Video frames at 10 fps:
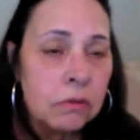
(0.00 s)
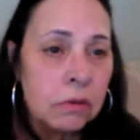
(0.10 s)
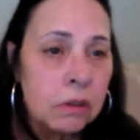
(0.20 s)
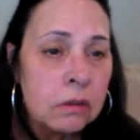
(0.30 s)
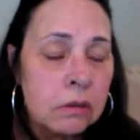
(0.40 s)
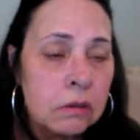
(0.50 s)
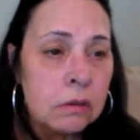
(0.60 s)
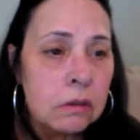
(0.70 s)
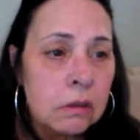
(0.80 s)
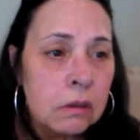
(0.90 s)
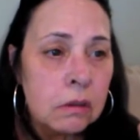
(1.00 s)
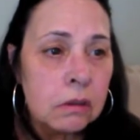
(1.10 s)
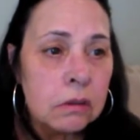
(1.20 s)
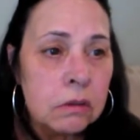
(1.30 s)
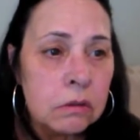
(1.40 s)
one,
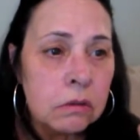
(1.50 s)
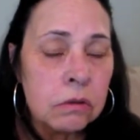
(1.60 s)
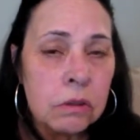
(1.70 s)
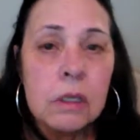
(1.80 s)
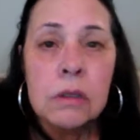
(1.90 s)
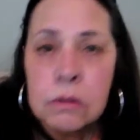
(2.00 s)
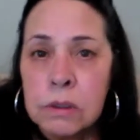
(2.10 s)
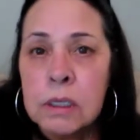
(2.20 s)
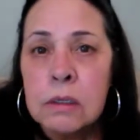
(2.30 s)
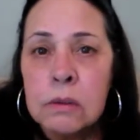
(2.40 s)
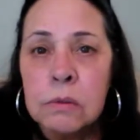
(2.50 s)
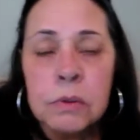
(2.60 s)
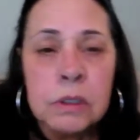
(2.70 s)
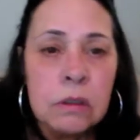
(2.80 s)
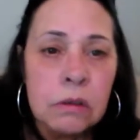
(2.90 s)
two, three, three
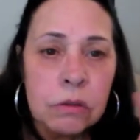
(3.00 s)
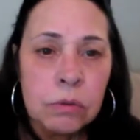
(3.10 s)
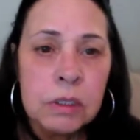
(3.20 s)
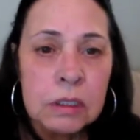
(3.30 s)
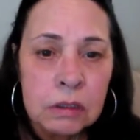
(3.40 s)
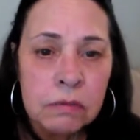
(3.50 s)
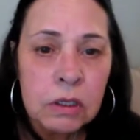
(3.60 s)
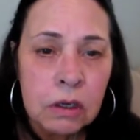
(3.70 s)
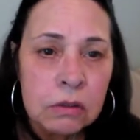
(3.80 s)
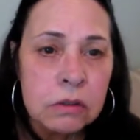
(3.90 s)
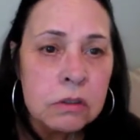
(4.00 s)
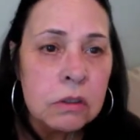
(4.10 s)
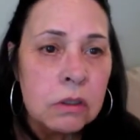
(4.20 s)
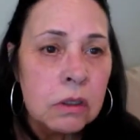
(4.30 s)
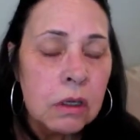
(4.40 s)
with three DVRs.
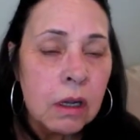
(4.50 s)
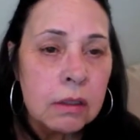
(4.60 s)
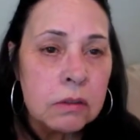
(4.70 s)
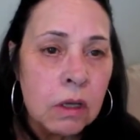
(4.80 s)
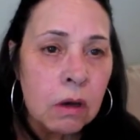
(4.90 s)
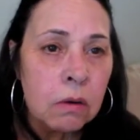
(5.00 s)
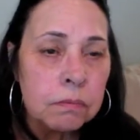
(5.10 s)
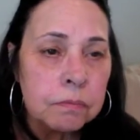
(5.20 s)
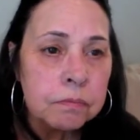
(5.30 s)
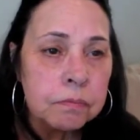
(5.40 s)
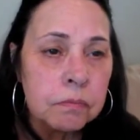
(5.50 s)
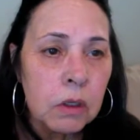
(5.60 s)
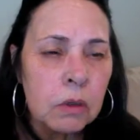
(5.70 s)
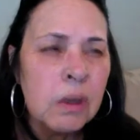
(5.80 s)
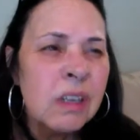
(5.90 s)
So,
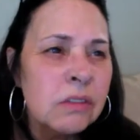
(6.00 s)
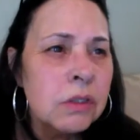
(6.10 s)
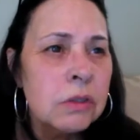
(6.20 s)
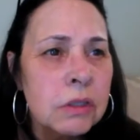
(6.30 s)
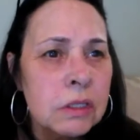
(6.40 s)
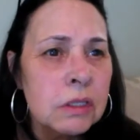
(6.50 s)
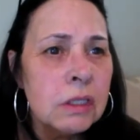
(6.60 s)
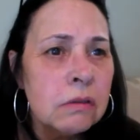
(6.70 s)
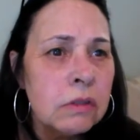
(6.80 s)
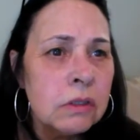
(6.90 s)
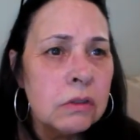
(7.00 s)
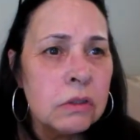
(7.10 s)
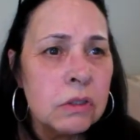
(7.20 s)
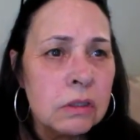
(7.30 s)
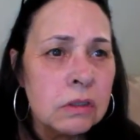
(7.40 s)
well, two of the TVs,
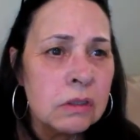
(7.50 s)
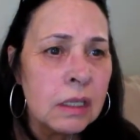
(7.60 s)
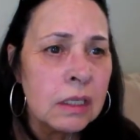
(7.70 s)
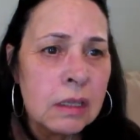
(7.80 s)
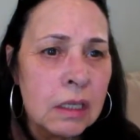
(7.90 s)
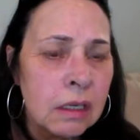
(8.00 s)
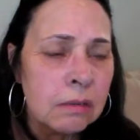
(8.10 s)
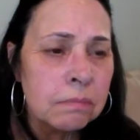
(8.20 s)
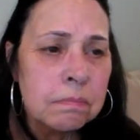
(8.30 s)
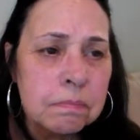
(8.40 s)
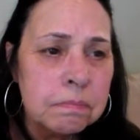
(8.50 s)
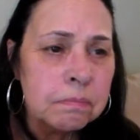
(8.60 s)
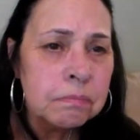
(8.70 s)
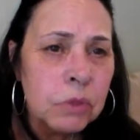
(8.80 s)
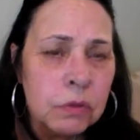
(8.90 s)
you just stick the
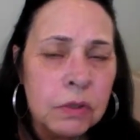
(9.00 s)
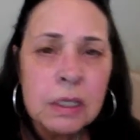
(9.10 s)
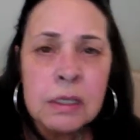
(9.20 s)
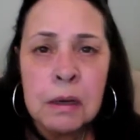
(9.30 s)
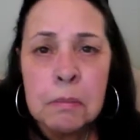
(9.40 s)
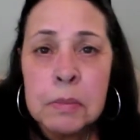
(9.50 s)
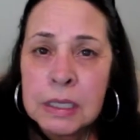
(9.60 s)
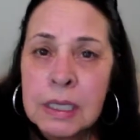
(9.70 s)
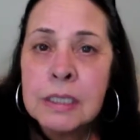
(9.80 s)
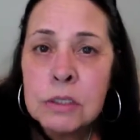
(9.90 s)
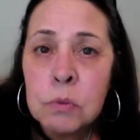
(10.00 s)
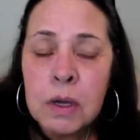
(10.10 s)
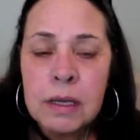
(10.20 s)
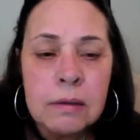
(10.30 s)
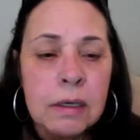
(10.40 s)
movie in there. But the kids
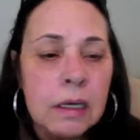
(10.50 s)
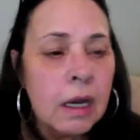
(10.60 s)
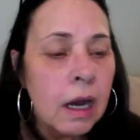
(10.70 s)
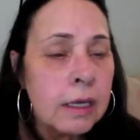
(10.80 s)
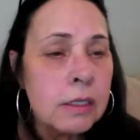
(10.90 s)
went, I